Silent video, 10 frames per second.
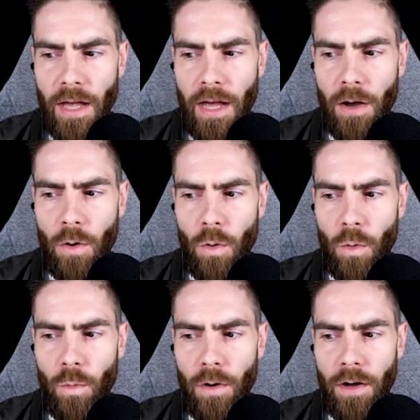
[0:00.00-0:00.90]

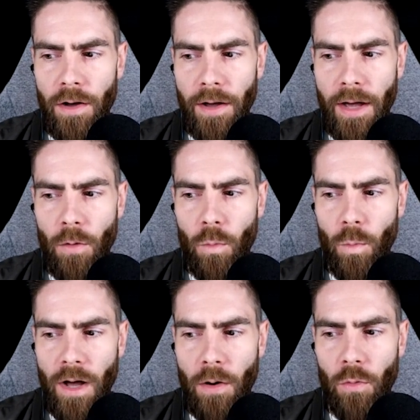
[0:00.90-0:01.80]
How uh, how
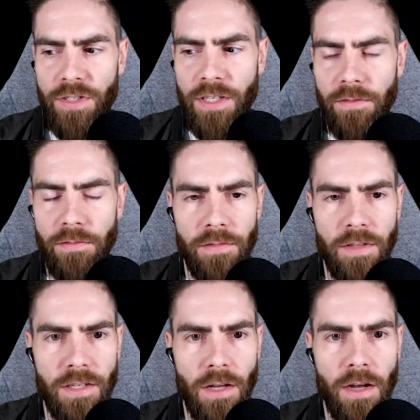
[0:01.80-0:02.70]
how was it
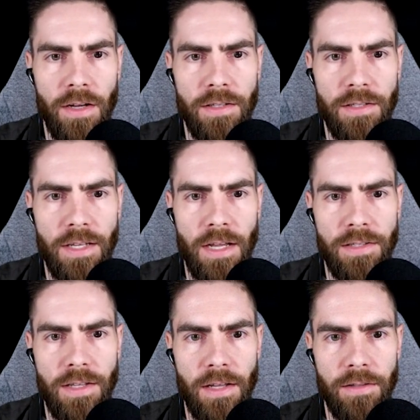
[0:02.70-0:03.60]
designed in the
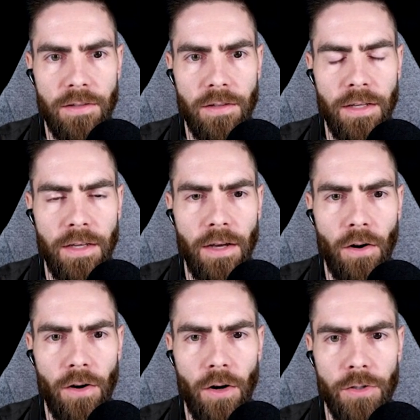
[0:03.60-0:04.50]
sense that eh,
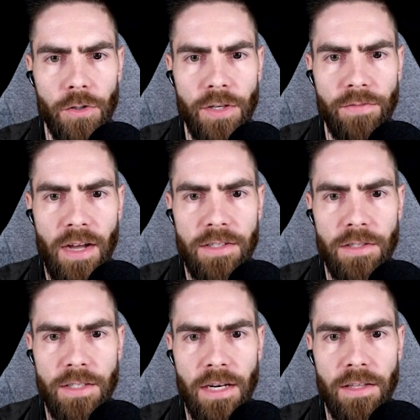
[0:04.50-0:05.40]
are, are your
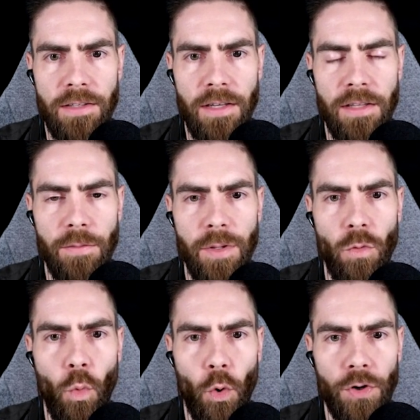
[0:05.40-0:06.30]
devices can it can they be
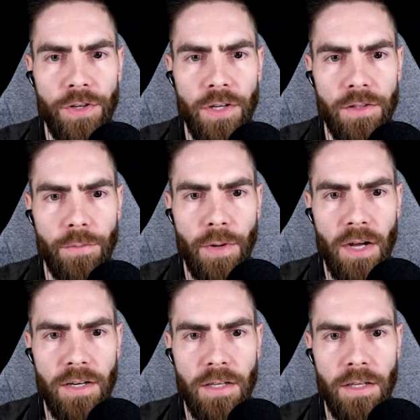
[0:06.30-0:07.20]
worn on the
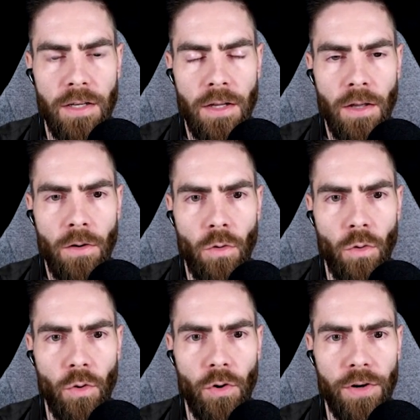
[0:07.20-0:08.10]
body
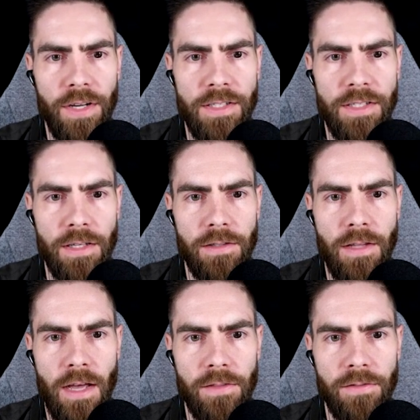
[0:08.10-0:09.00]
or is it
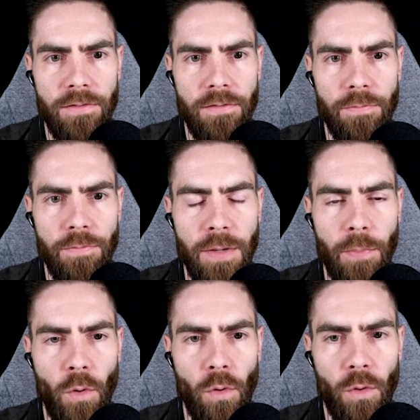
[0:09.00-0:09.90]
that
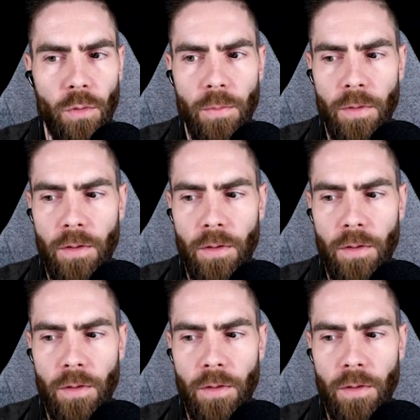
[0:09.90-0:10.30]
people we had,